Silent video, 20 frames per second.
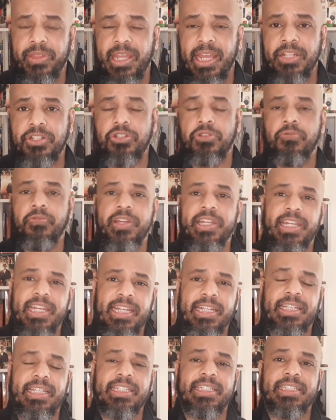until we
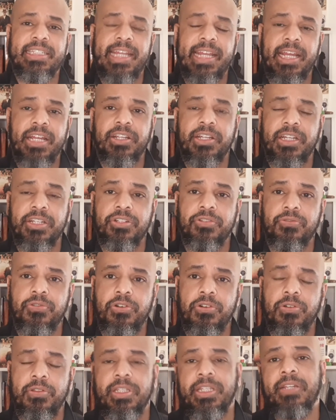get this thing under
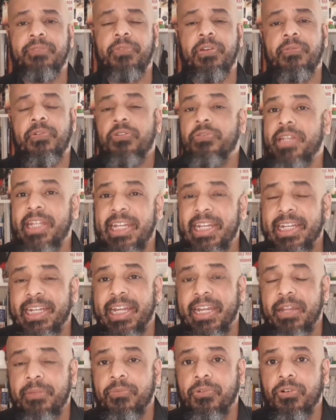control, and then we won't need it
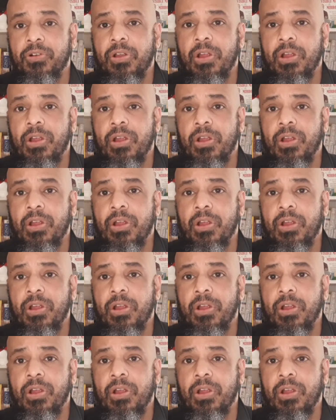anymore.